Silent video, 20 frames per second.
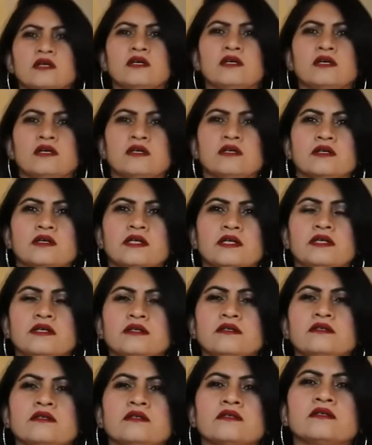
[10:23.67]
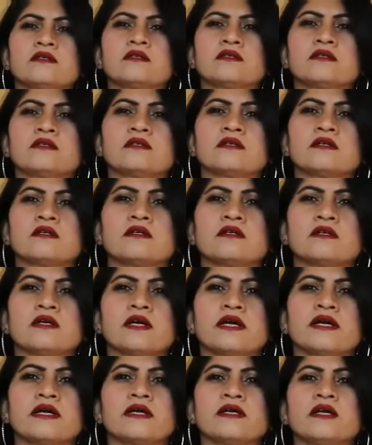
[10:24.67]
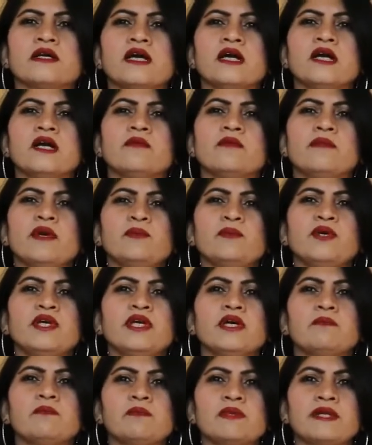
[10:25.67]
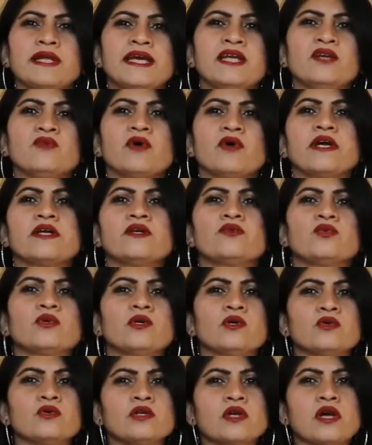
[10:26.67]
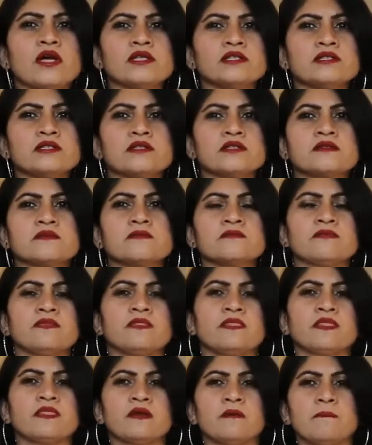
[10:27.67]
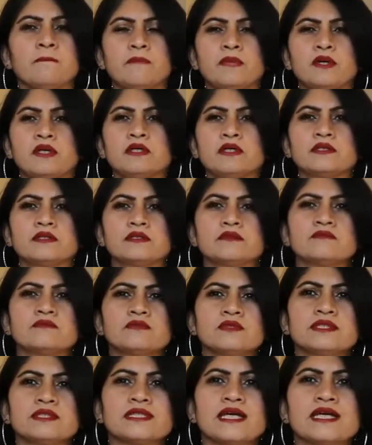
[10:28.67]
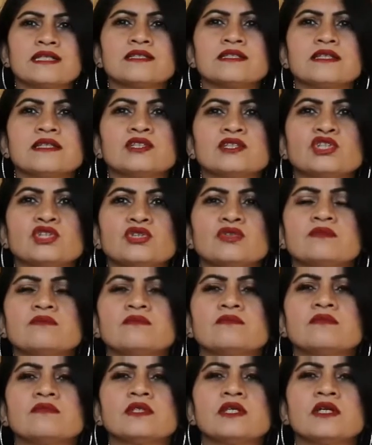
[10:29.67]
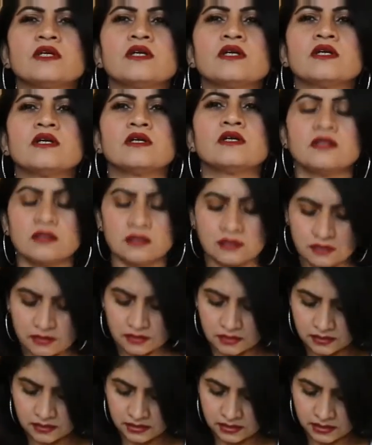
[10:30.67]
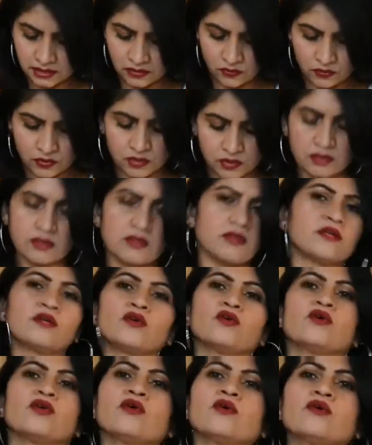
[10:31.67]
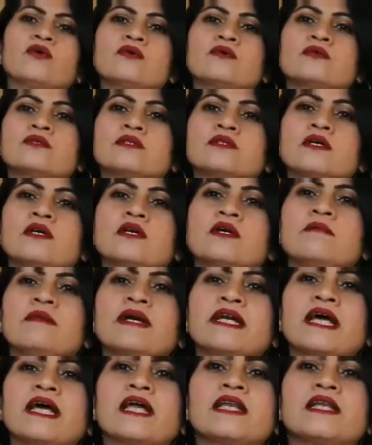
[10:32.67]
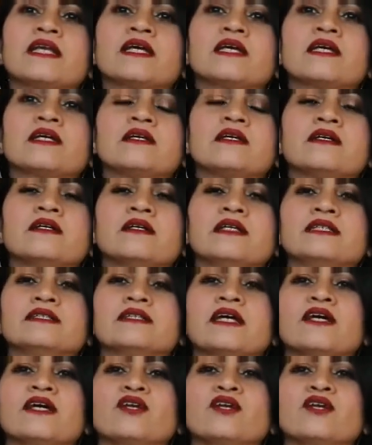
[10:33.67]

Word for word: uh, here and maybe a plain white would look nice but this has that silver you know uh, metallic uh, design